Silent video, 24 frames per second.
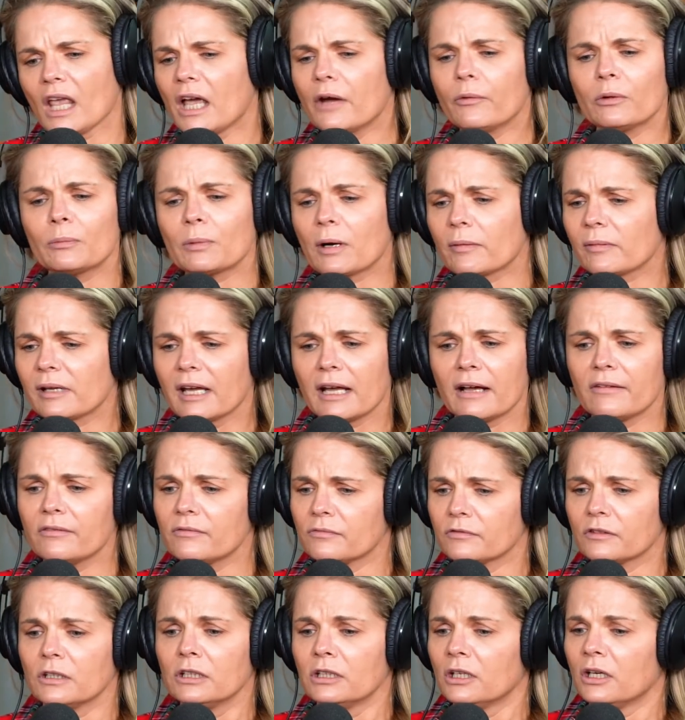I would probably
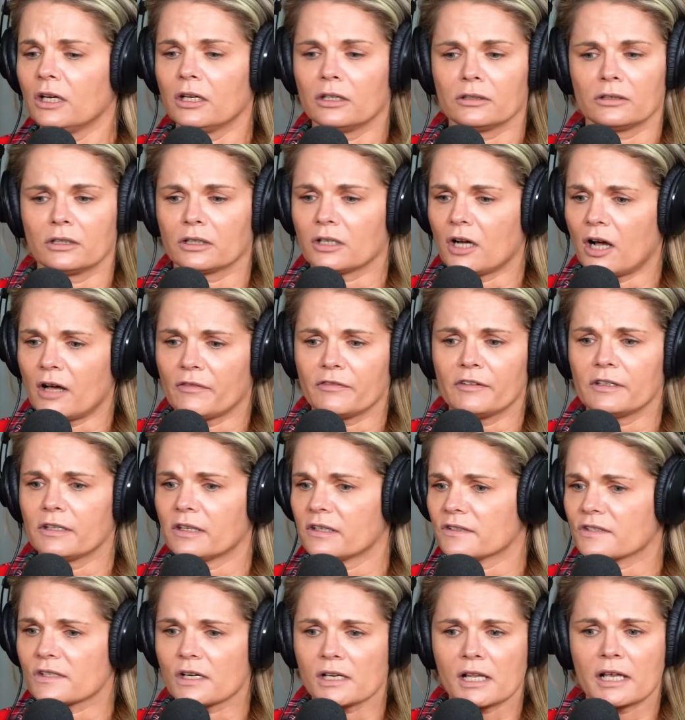have the coffin,
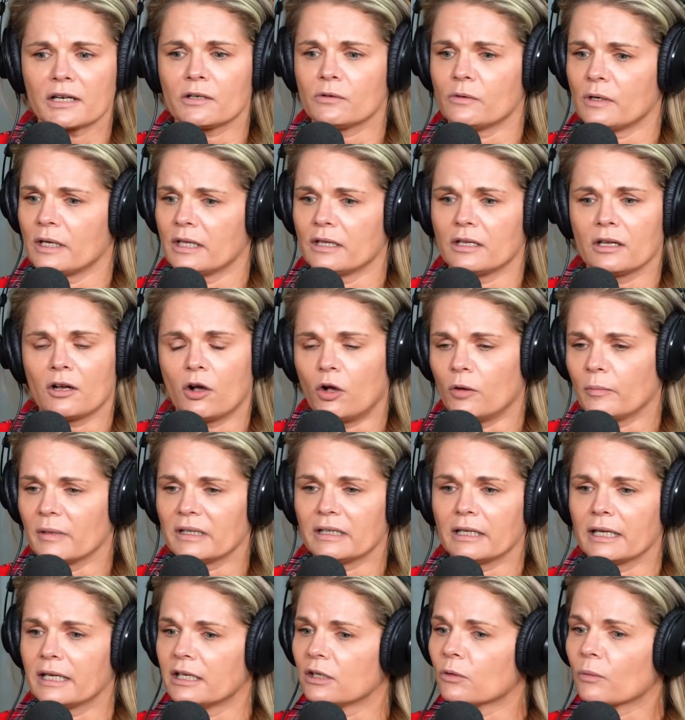the stiletto, and the
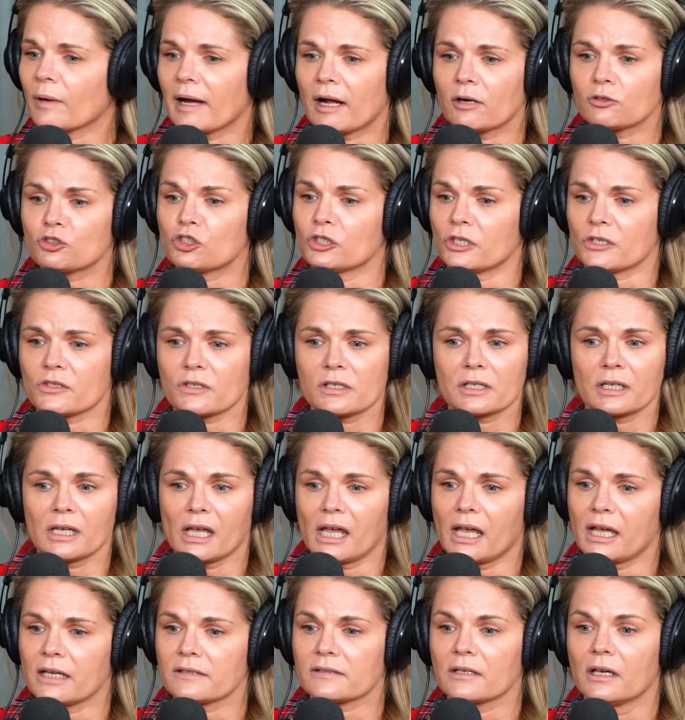almond laying around just in
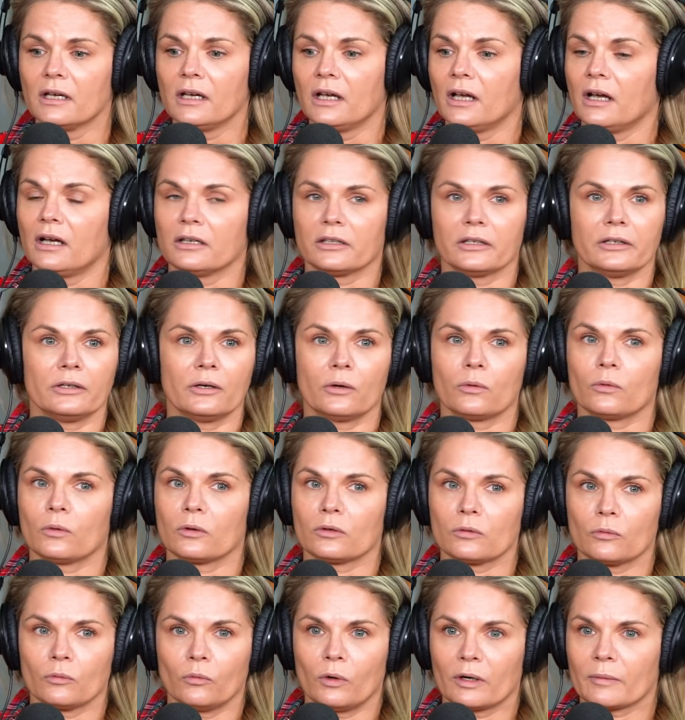case, you
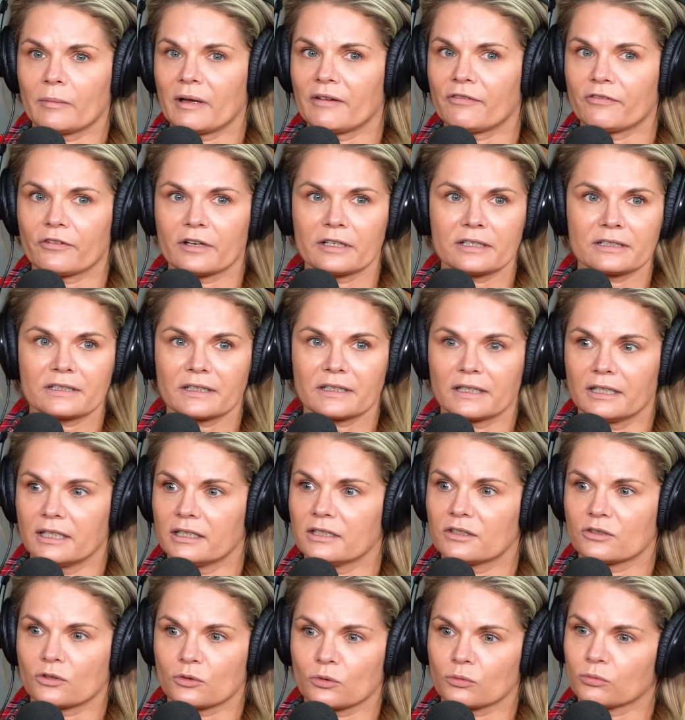know, one of my friend's
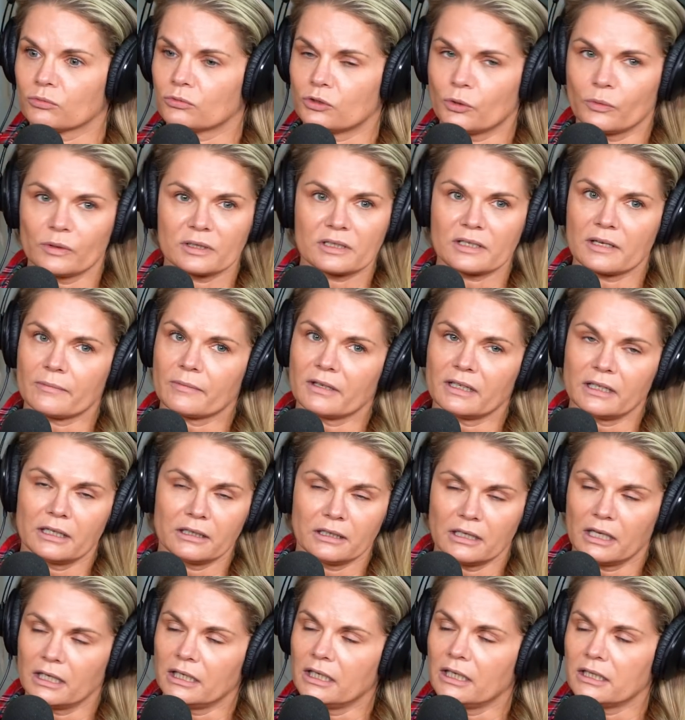kids are doing something
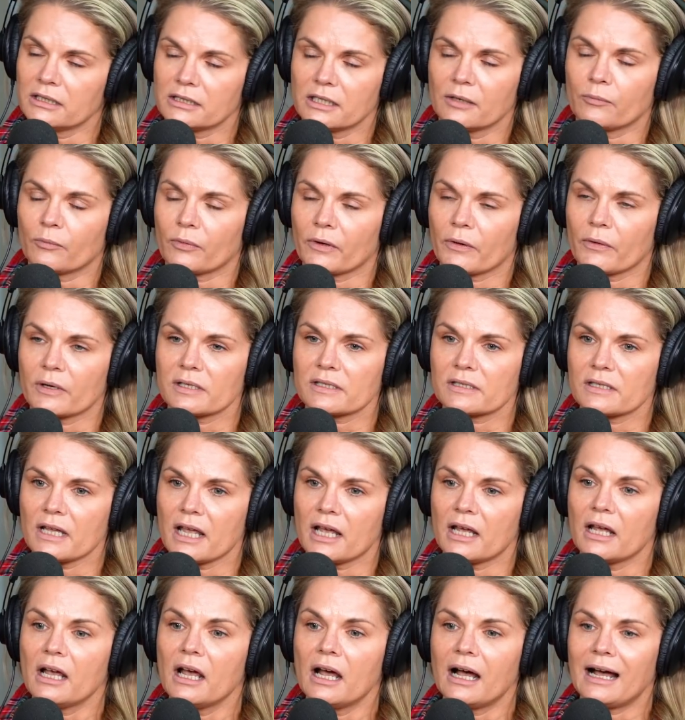and they need a temporary
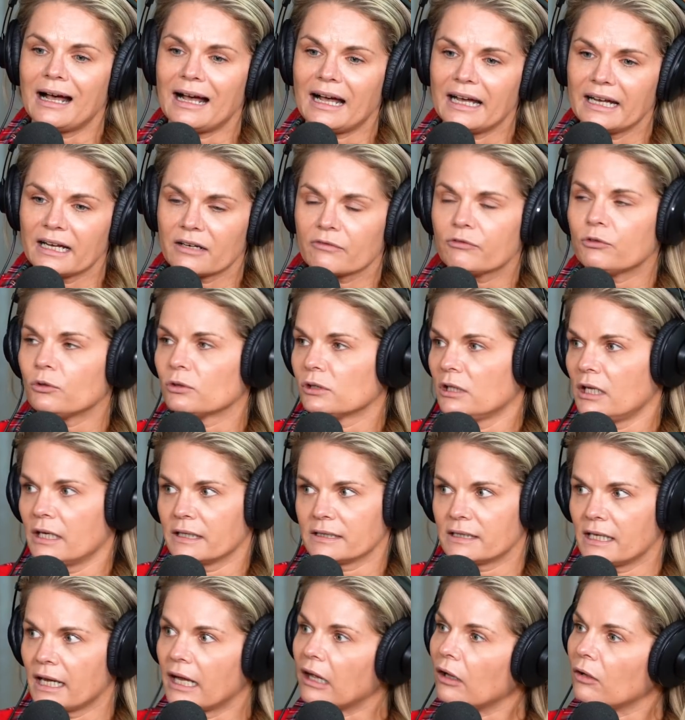set. I had a full
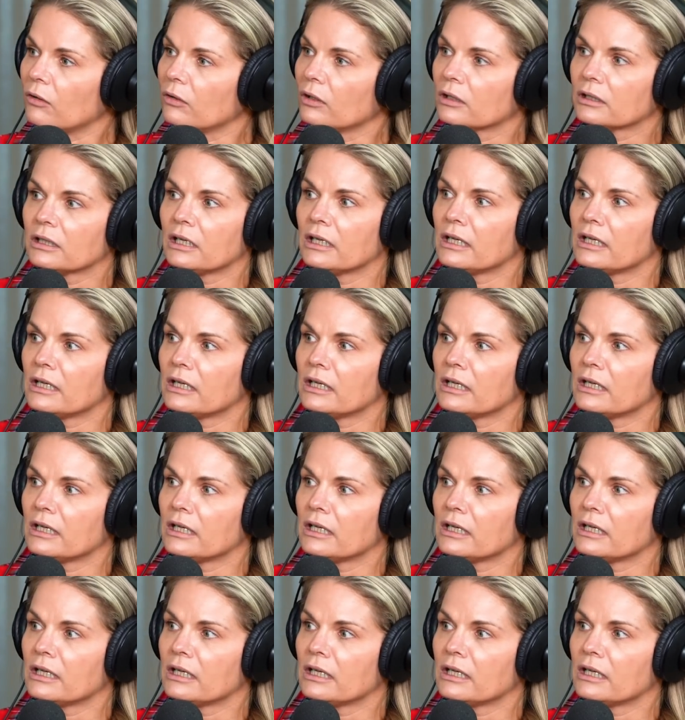clientele.